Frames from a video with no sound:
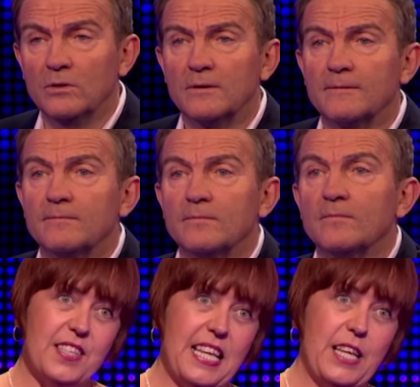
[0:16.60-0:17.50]
He
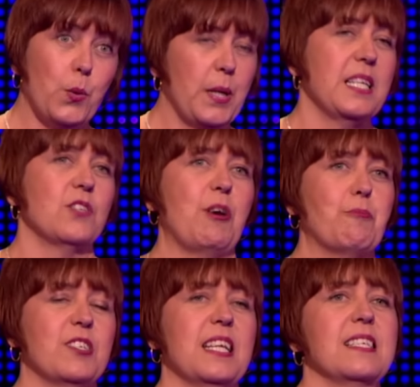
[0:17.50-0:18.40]
is the Queen's
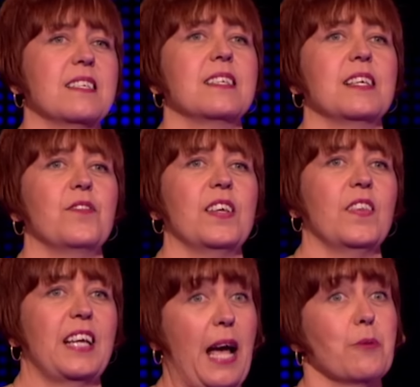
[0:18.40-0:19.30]
representative in
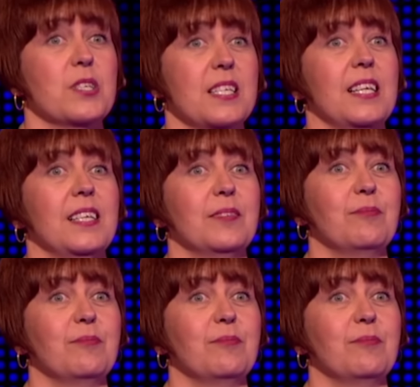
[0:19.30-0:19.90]
the county.